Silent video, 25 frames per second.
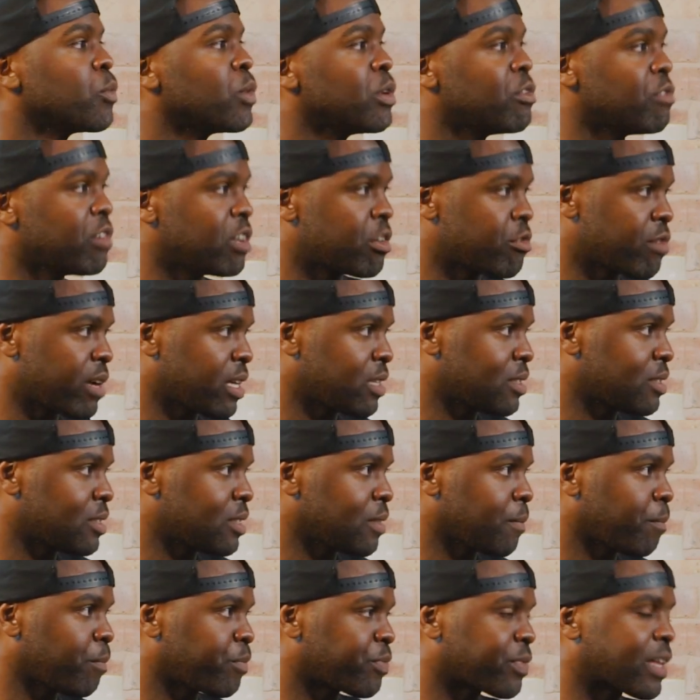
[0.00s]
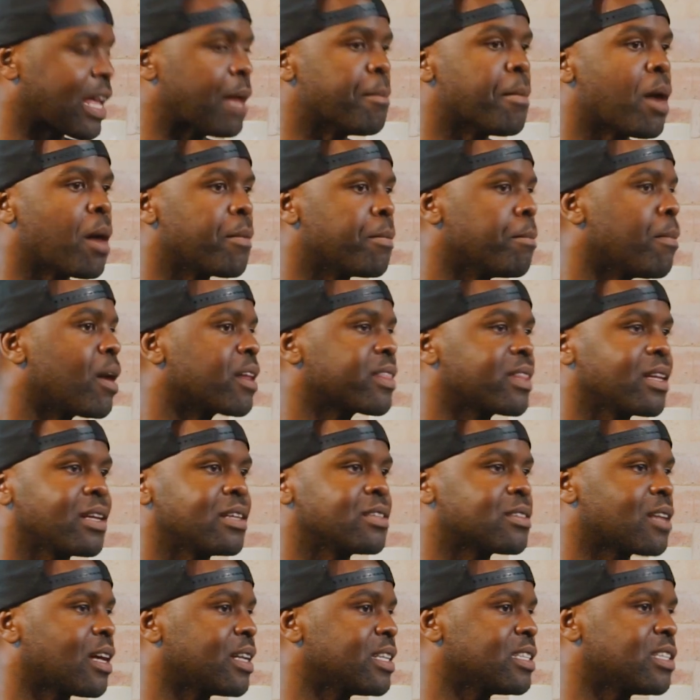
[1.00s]
with regrets. And my thing is
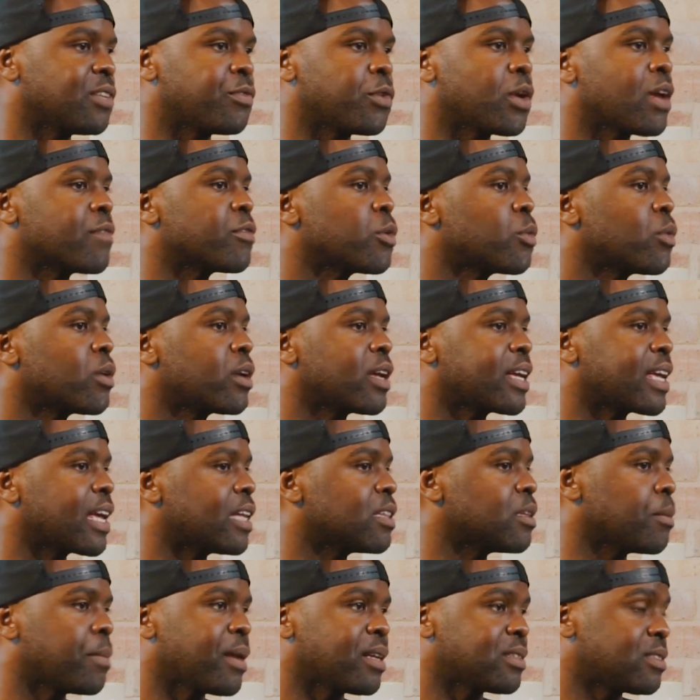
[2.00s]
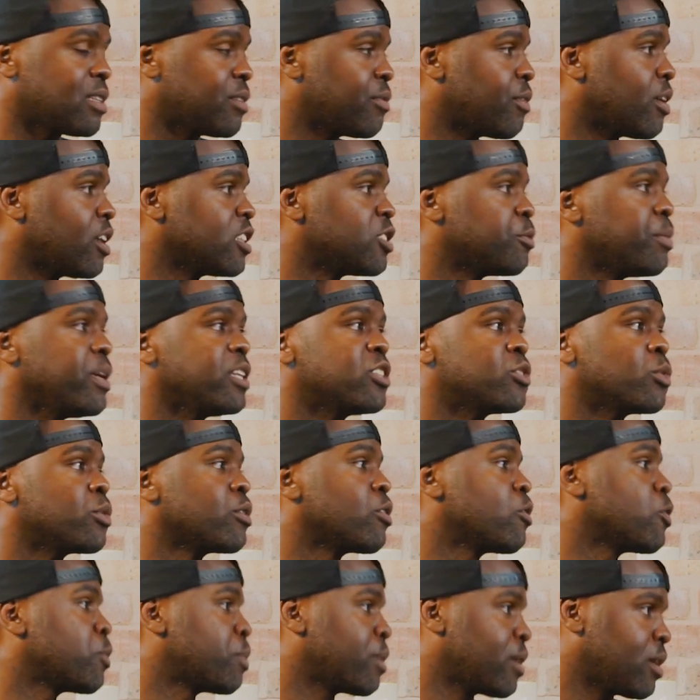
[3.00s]
like this: if you ever want to get the best advice, speak to an
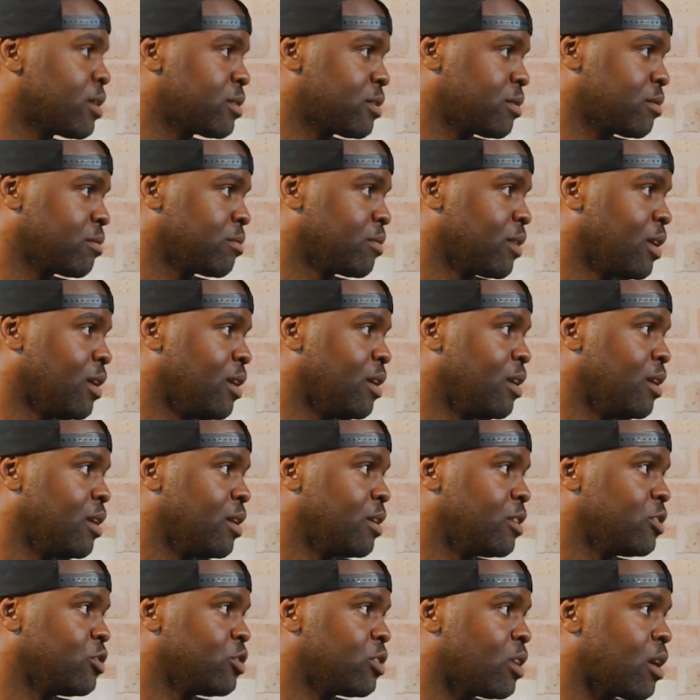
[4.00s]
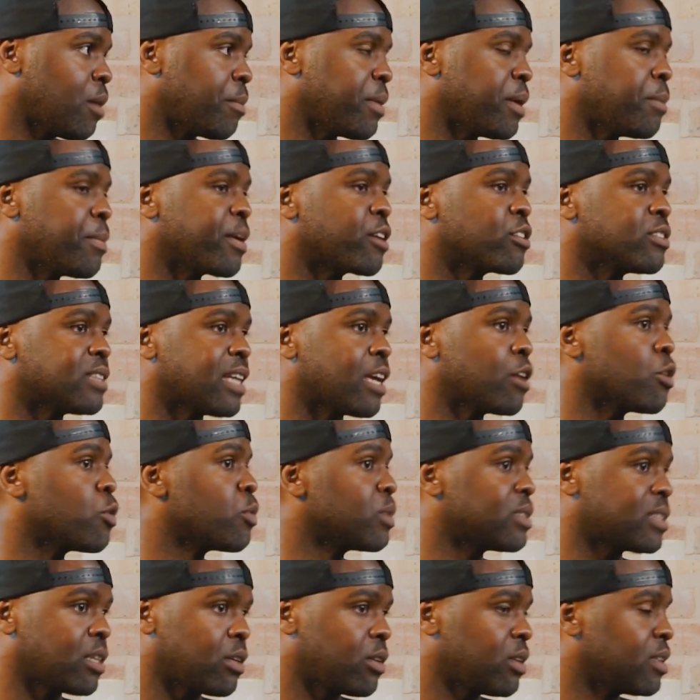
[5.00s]
old person. You know what I mean? Because they always
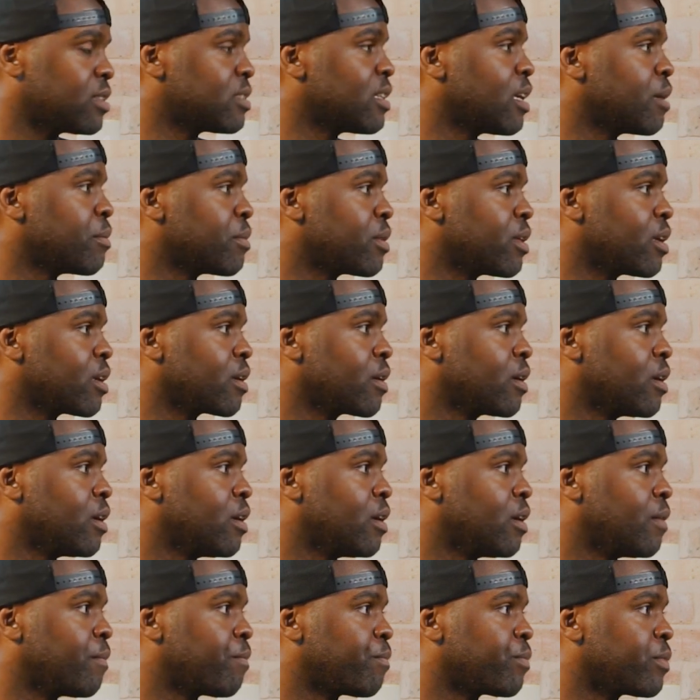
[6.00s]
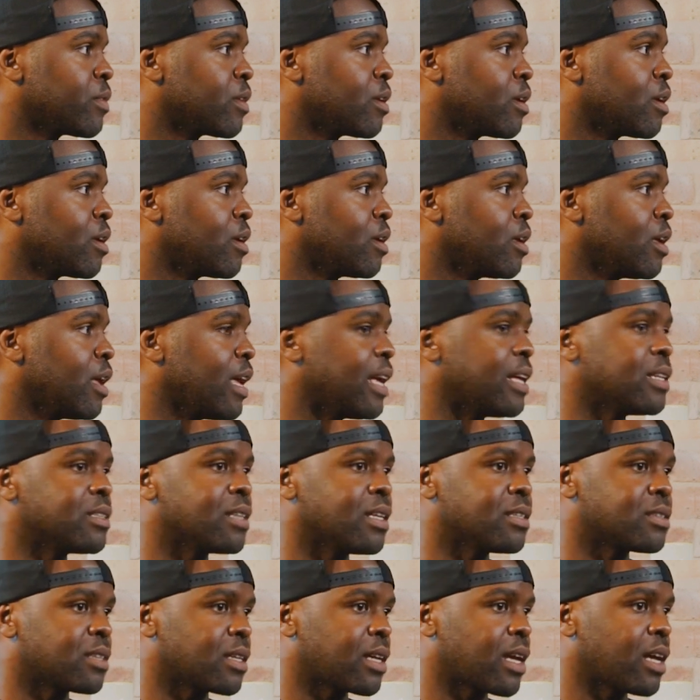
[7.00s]
tell you the same thing.
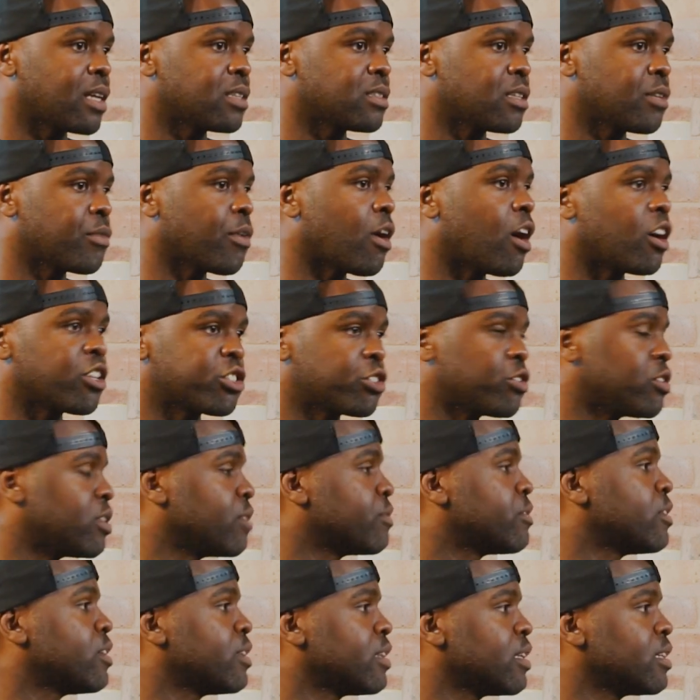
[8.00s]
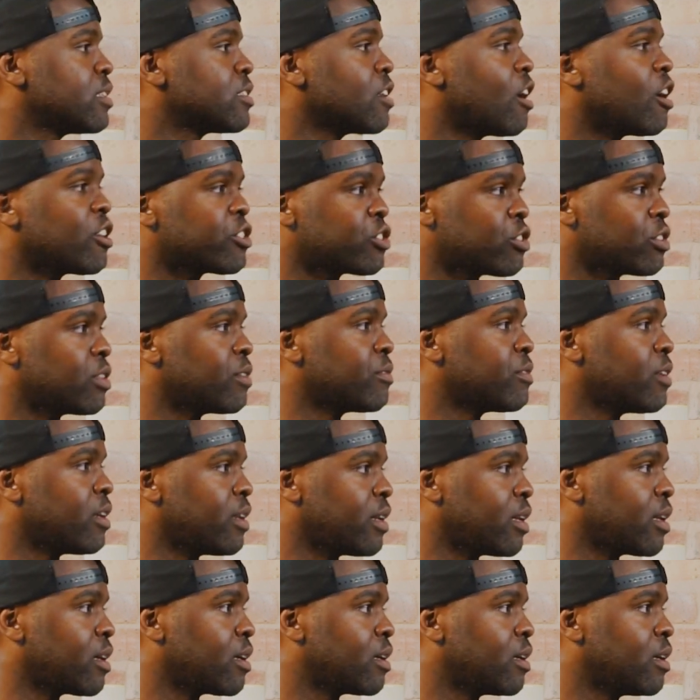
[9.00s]
It's a case of, I should have done this, I should have done
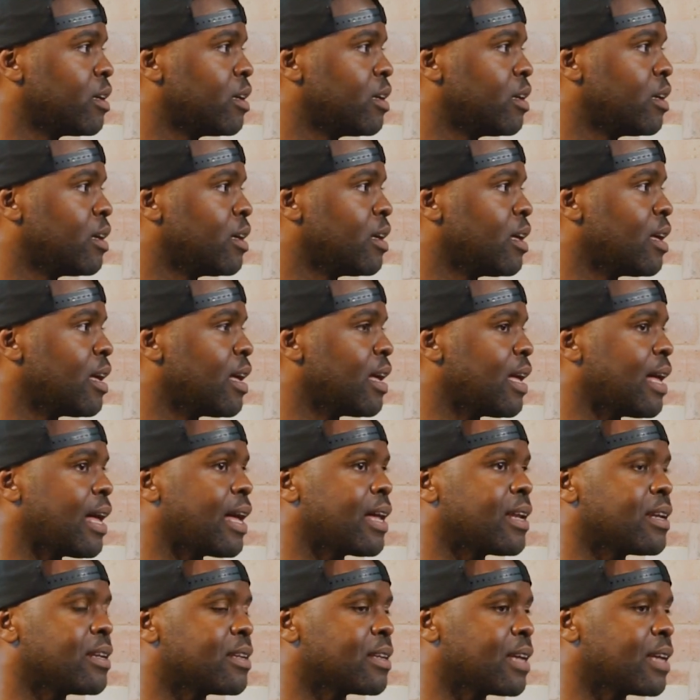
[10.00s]
that. And